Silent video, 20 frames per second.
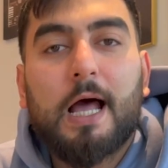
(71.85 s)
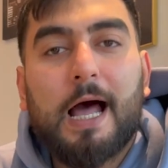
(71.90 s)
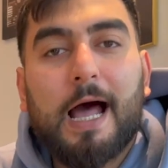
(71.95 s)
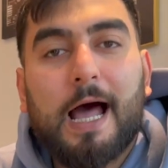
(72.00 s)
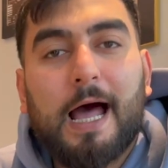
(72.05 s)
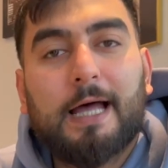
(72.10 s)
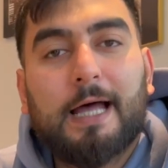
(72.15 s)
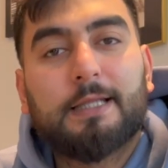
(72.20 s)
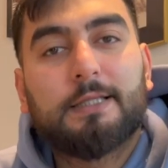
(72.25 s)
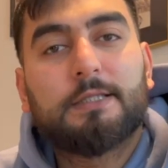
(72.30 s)

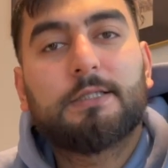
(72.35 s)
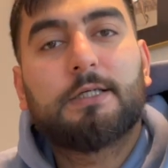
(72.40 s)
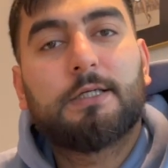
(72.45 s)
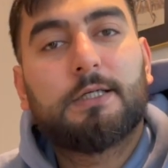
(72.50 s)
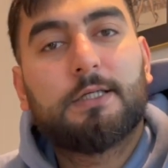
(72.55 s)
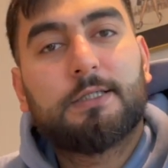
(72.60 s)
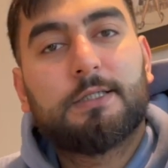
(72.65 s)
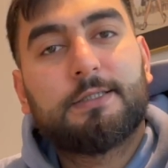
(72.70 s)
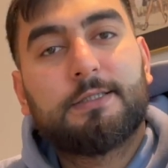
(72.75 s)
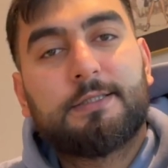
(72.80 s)
and
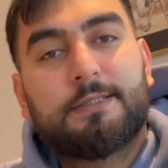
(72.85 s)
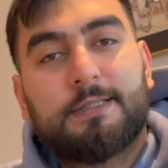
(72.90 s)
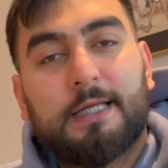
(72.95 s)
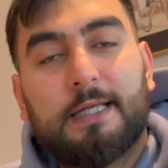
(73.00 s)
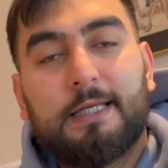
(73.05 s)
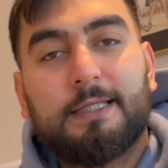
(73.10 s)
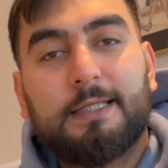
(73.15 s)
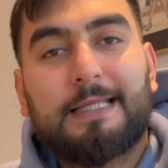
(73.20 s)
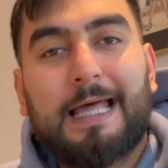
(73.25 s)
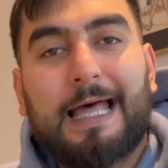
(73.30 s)
sell
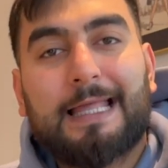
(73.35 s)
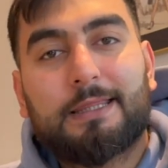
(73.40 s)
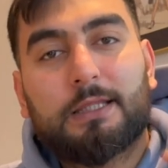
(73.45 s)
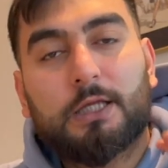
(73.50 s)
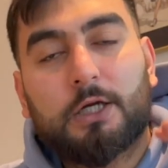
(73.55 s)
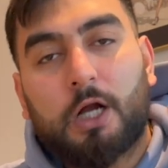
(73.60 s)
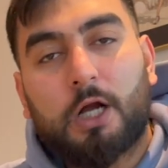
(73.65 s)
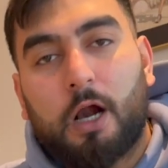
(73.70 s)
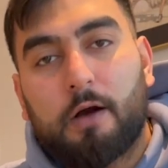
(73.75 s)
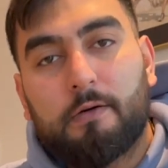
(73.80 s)
it at the
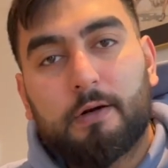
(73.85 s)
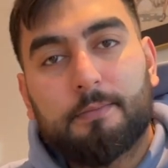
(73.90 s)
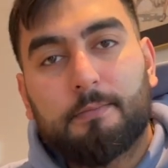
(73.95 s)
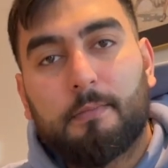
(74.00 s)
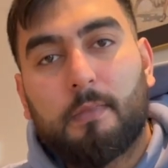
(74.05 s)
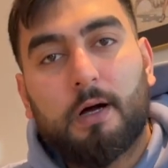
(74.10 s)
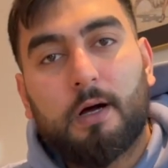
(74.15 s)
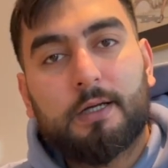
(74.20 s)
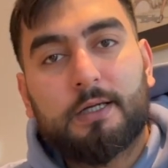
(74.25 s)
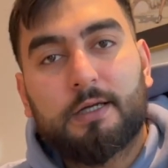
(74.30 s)
current
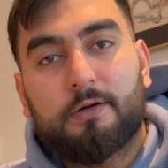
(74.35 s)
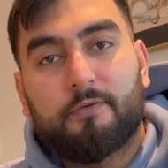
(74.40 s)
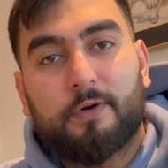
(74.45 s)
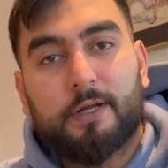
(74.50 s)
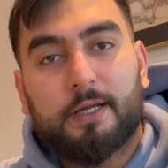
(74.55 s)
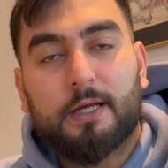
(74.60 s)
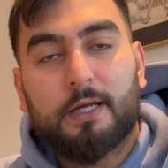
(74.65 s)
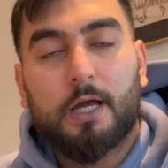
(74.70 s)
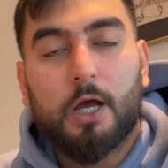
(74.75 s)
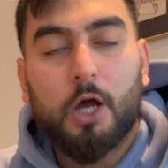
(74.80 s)
market rate,
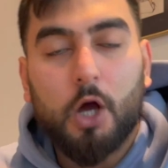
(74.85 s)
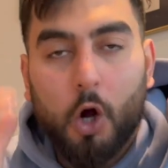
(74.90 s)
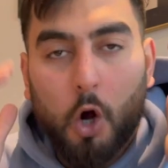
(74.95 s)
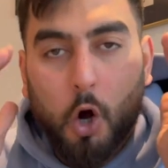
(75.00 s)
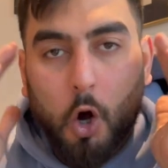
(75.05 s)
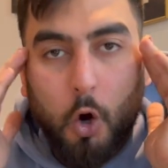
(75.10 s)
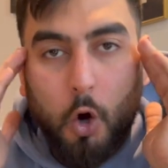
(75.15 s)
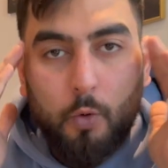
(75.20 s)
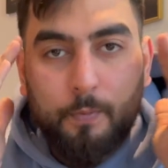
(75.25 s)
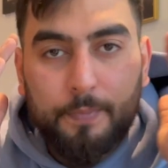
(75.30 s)

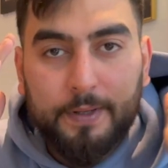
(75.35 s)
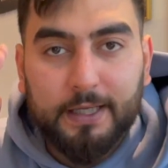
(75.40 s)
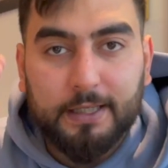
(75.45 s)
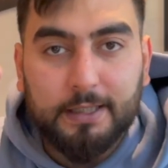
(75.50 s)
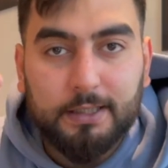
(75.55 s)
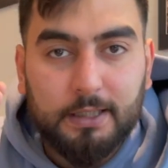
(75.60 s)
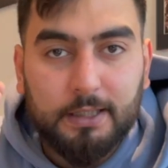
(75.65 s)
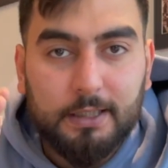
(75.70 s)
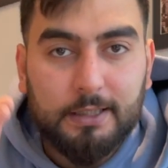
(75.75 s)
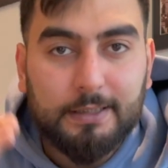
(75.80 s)
hoping
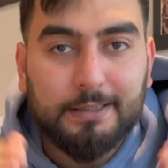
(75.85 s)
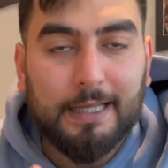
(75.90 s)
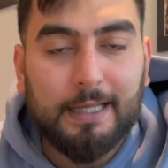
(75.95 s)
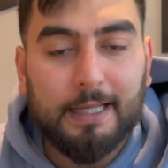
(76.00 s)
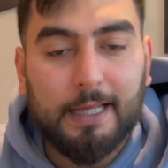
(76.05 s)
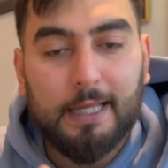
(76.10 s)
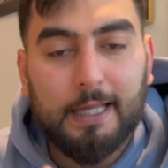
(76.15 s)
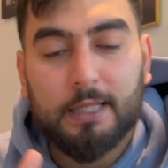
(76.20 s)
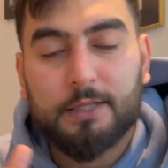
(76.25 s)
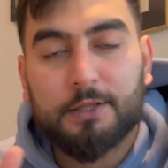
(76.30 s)

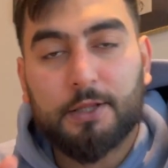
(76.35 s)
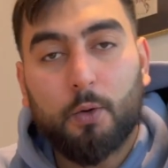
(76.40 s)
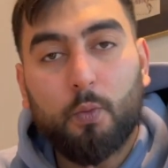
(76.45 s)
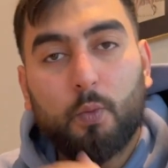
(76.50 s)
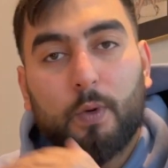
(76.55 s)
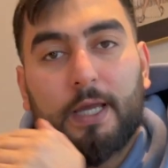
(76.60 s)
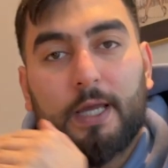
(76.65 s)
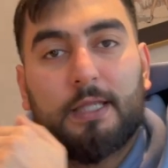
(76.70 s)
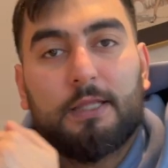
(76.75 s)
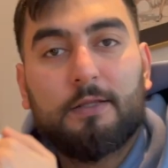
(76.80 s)
that somewhere
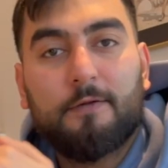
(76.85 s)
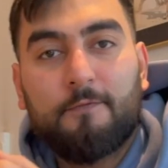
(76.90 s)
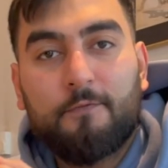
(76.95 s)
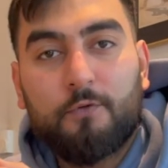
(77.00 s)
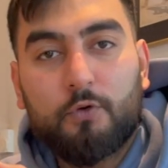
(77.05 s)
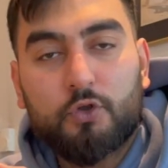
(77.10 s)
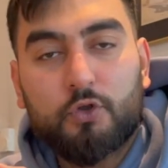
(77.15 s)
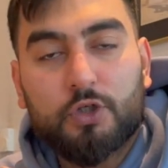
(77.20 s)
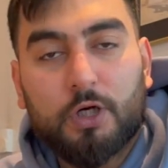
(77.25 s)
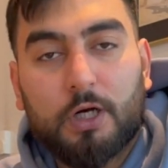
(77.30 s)
in the
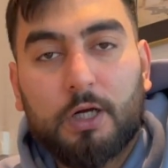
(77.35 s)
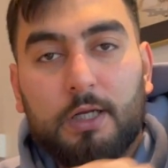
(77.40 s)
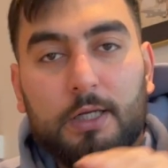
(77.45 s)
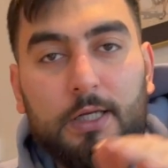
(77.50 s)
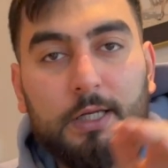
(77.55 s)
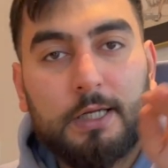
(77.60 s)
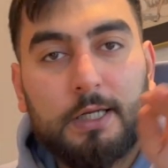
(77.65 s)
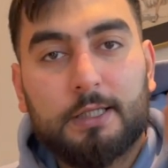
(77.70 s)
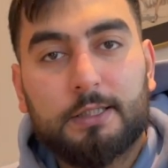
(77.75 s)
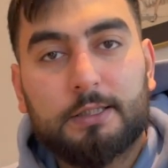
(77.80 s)
future
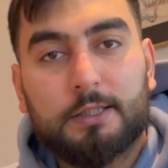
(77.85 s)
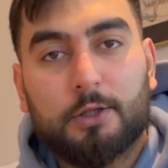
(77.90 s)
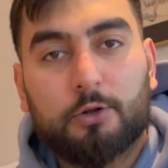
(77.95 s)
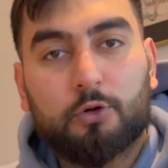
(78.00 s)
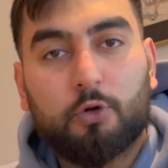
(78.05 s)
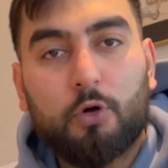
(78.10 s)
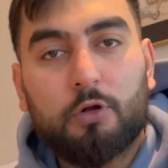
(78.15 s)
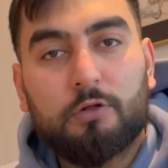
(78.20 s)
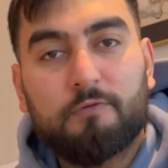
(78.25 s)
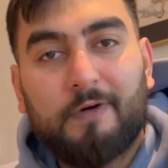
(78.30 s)
the
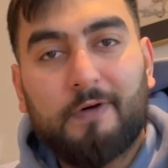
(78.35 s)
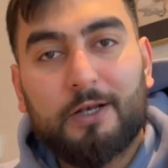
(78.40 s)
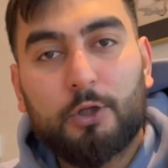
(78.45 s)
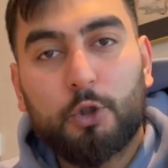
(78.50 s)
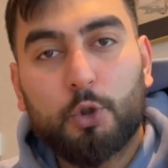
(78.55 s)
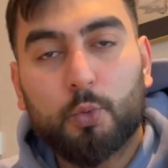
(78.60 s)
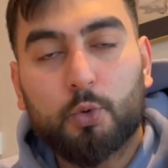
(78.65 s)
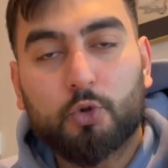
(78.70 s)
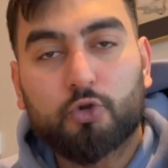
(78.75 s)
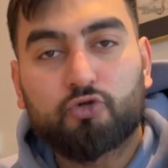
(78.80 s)
stock's value
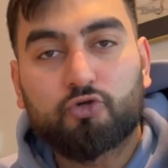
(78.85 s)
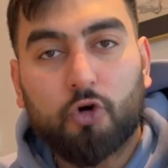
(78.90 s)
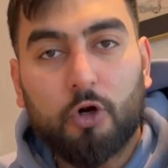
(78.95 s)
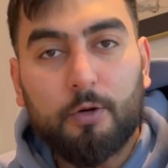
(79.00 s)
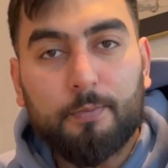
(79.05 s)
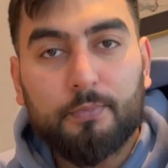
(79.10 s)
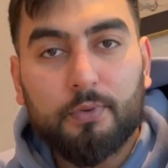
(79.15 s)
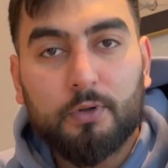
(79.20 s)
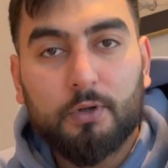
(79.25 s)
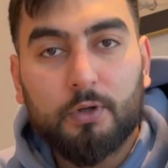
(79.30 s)
will
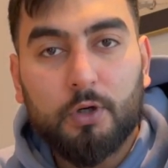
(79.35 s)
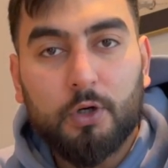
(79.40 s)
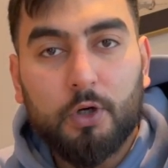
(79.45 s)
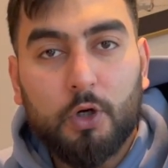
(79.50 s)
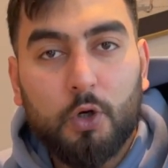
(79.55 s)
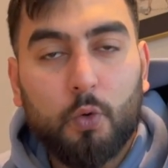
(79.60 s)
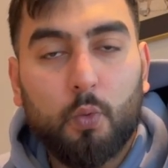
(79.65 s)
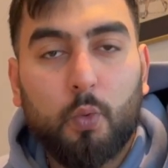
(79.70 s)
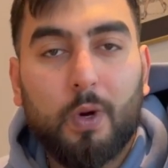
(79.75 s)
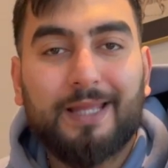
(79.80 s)
drop,
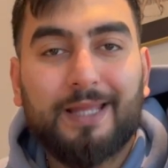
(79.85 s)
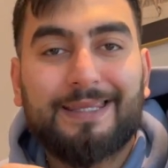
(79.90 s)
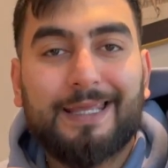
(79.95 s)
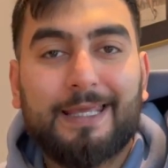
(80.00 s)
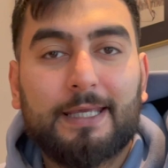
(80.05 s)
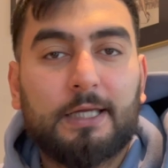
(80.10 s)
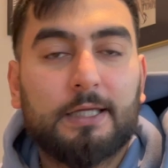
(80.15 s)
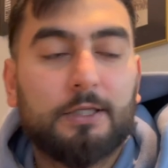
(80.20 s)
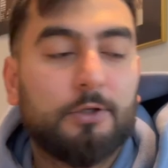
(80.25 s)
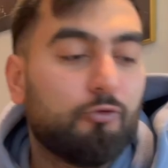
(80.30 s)
where they
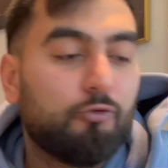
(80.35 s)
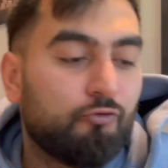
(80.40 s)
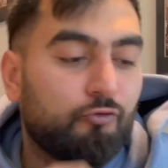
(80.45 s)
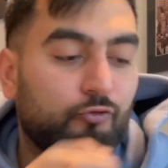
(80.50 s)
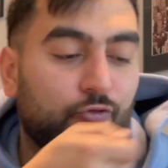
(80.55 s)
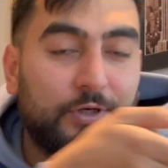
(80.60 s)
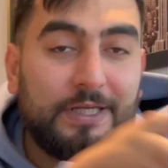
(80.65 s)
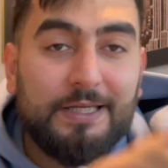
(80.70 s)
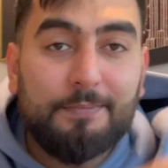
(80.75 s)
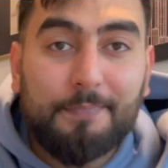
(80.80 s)
can
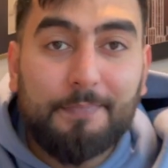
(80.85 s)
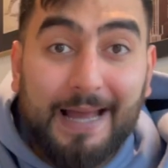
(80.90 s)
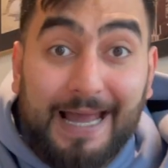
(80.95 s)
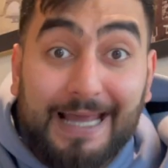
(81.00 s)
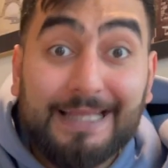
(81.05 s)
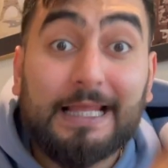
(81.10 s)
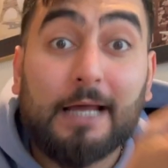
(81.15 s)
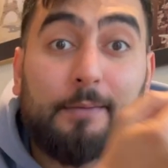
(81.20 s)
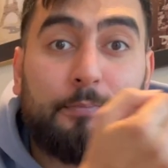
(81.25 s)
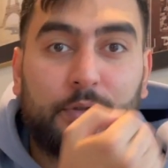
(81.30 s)
rebuy
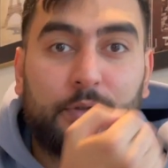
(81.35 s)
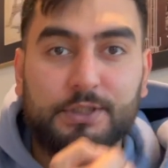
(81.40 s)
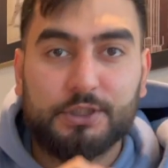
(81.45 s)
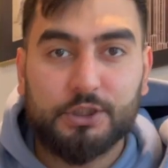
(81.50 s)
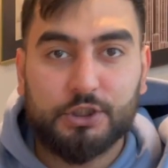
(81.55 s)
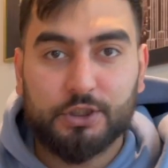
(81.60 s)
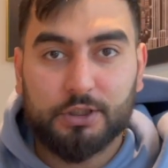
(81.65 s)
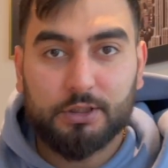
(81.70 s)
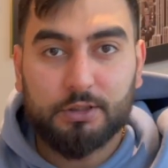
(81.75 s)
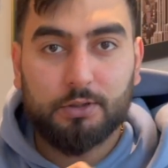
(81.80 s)
that
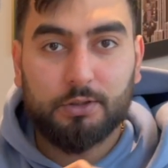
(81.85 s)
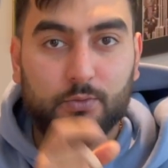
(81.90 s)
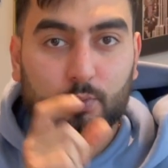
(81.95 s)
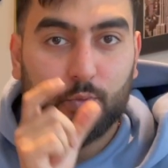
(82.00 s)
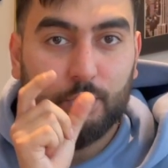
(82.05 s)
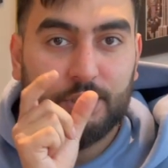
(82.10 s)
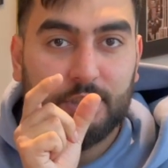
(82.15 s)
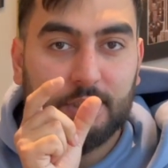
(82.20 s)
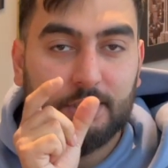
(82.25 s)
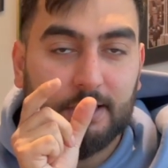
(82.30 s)
position,
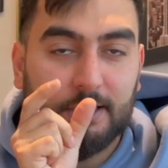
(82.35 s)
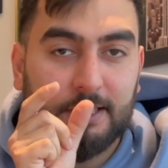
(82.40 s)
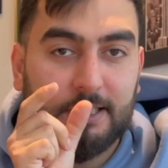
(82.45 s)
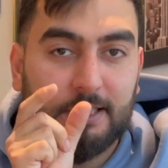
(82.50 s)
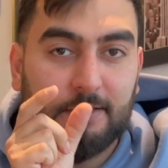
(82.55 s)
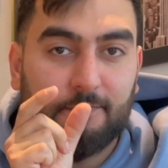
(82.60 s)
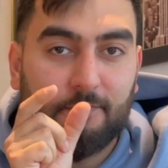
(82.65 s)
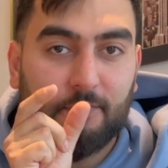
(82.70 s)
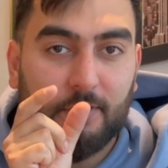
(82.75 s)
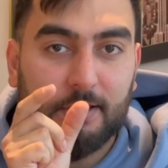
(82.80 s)
which is the key
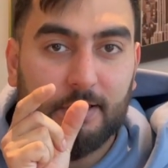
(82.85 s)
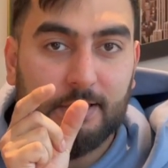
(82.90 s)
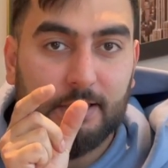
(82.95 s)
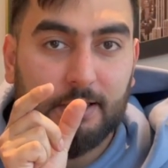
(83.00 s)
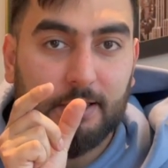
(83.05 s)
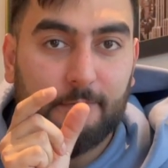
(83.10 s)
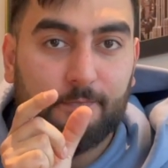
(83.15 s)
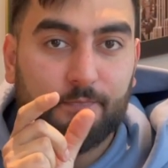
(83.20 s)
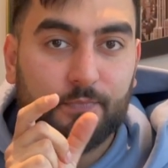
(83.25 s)
phrase here.